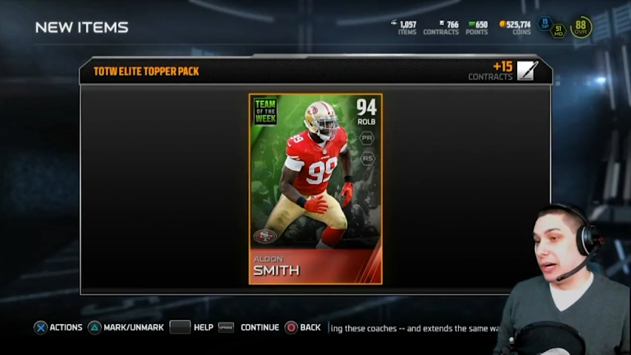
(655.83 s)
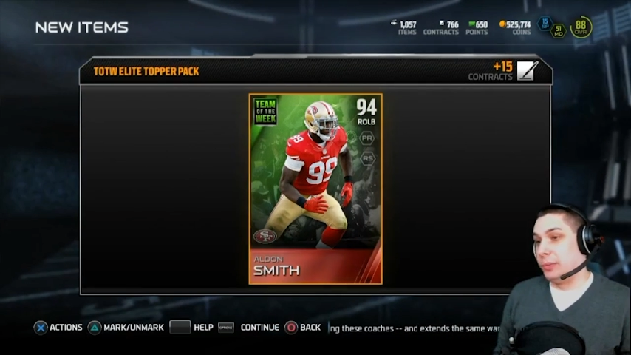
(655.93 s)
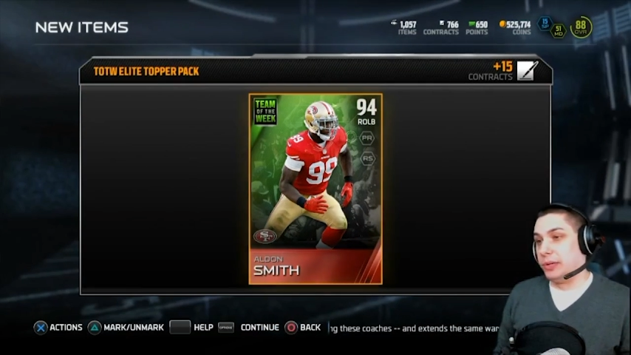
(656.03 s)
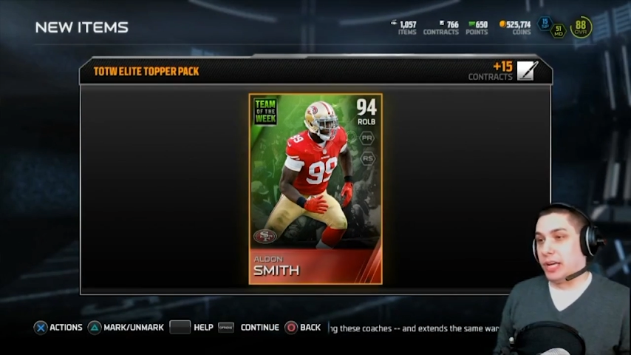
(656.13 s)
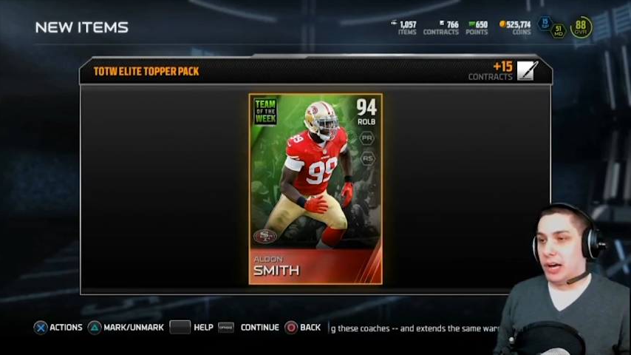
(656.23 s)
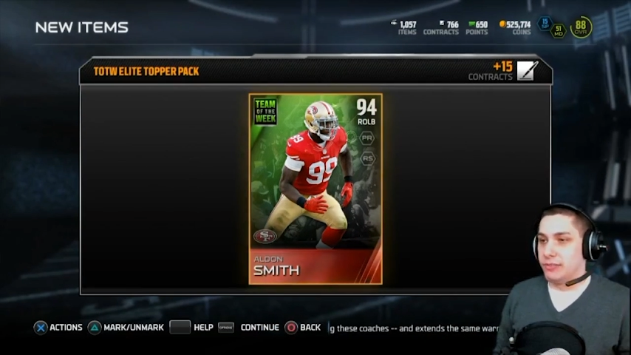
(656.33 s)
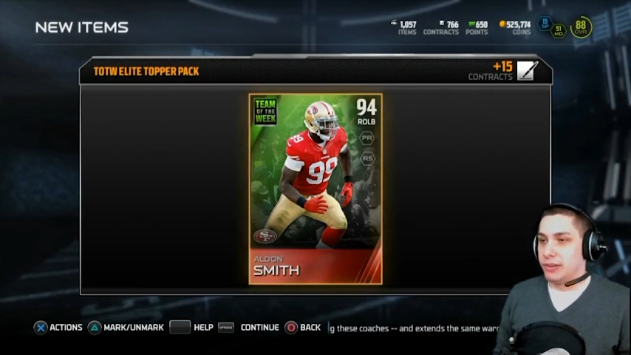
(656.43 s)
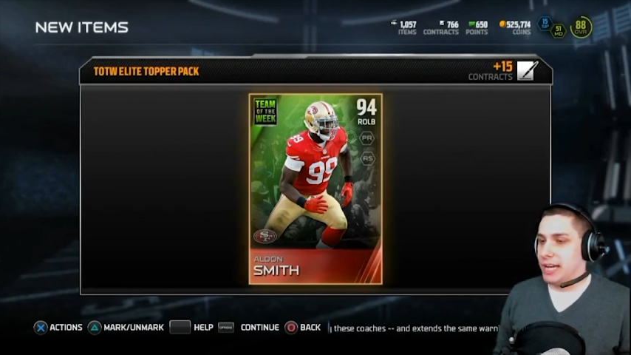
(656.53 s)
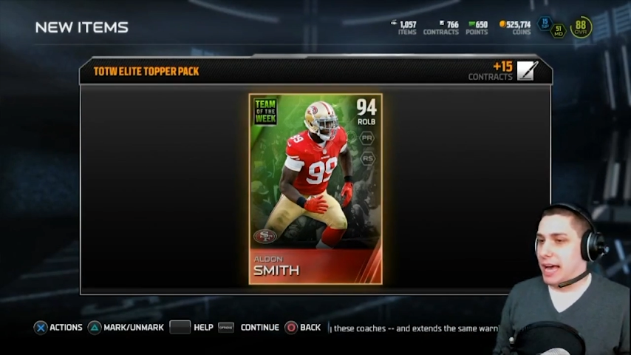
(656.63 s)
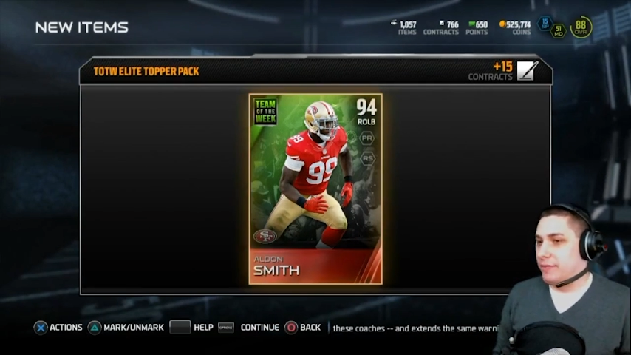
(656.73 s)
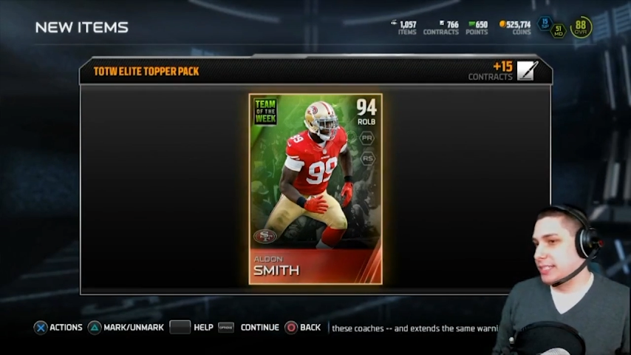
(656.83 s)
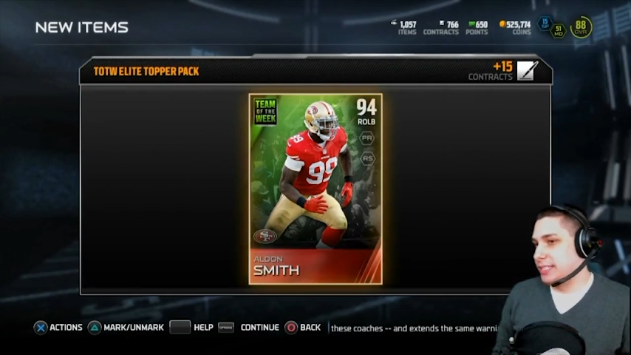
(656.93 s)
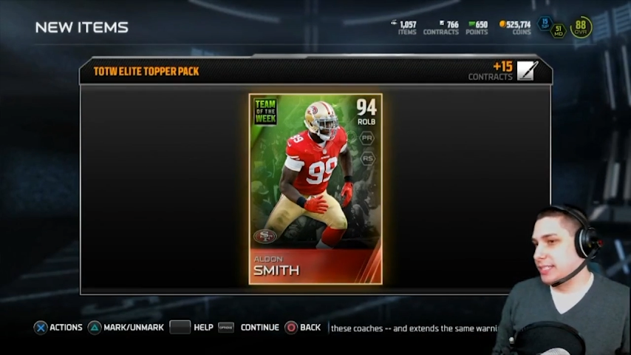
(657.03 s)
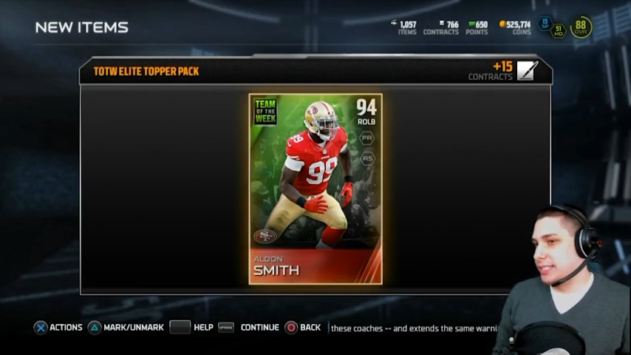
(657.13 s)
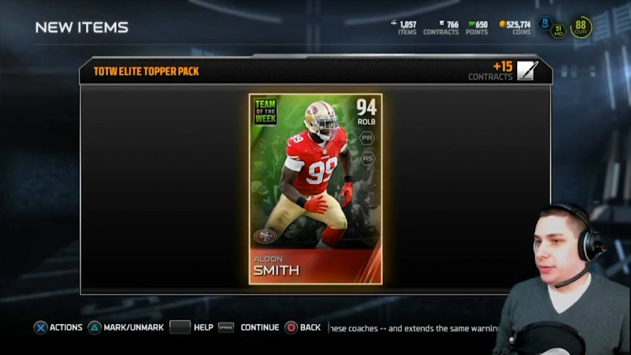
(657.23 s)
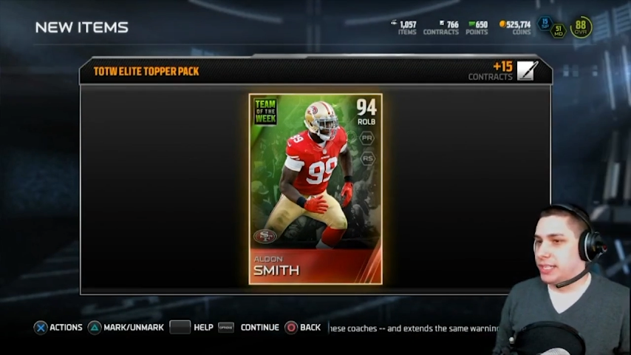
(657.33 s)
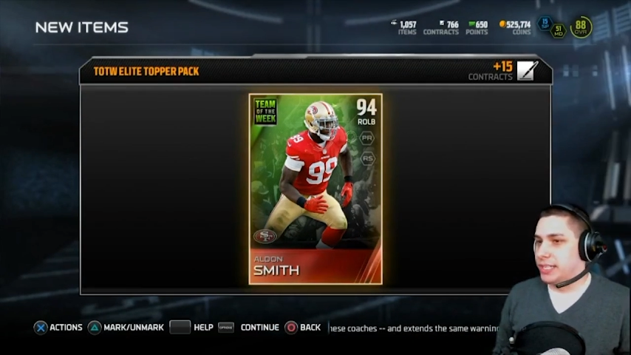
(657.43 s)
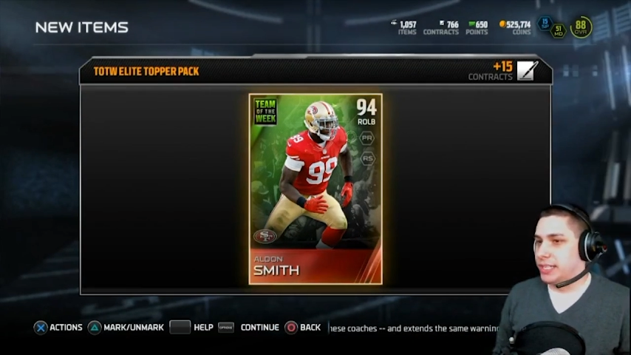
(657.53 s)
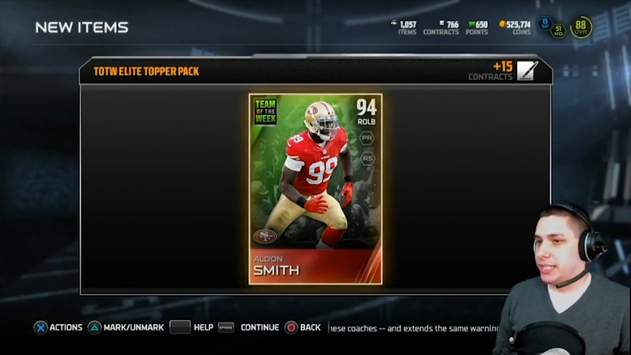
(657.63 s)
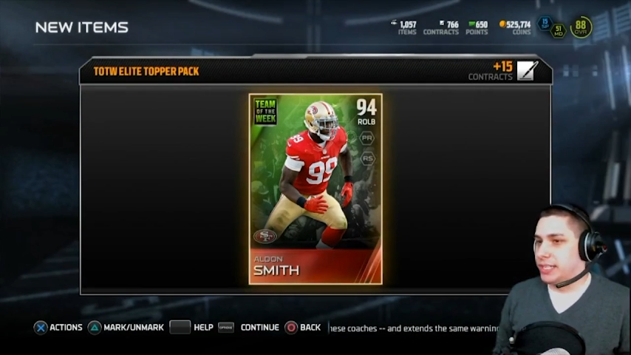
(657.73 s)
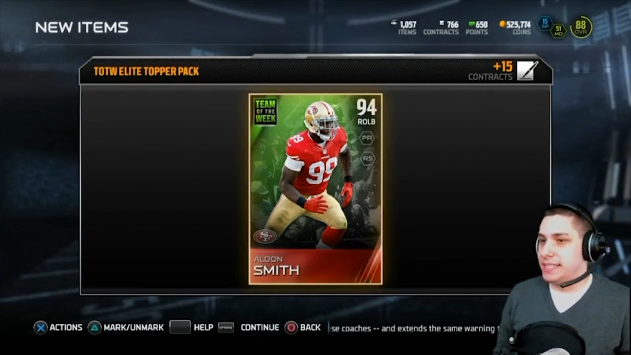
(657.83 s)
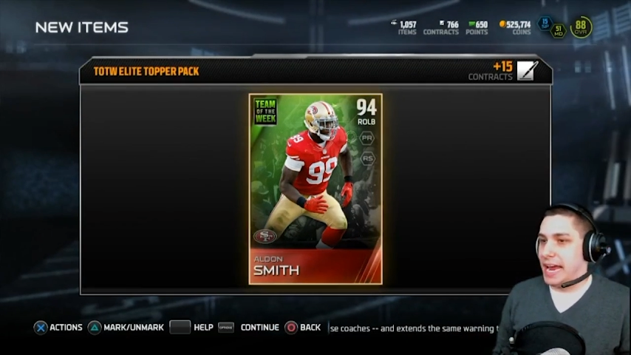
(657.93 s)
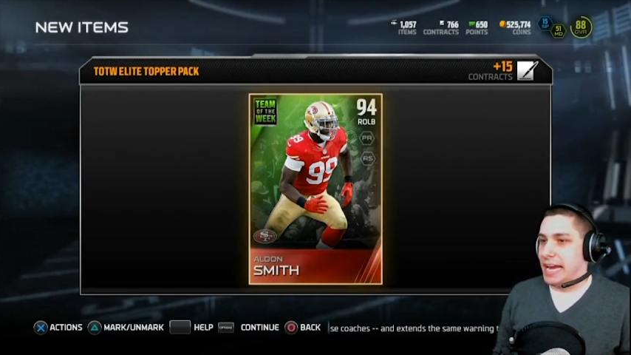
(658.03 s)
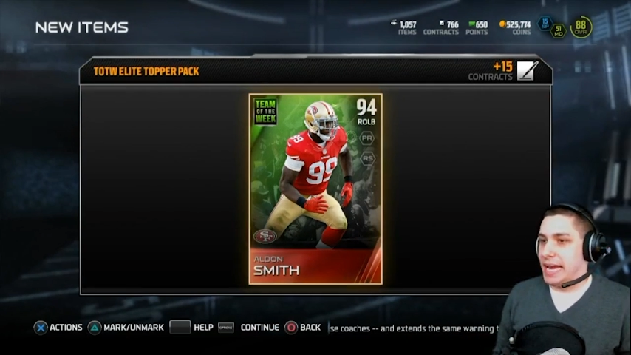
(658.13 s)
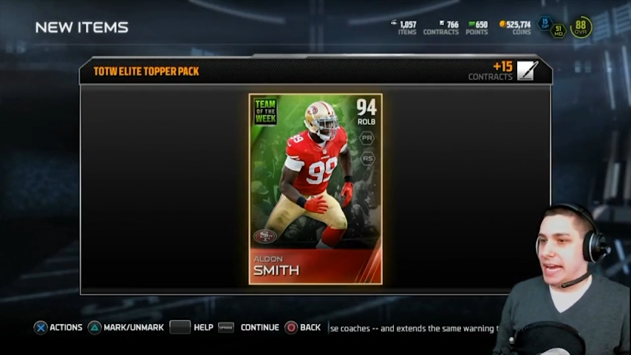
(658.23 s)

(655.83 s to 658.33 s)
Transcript: I don't know what that card is actually going for right now.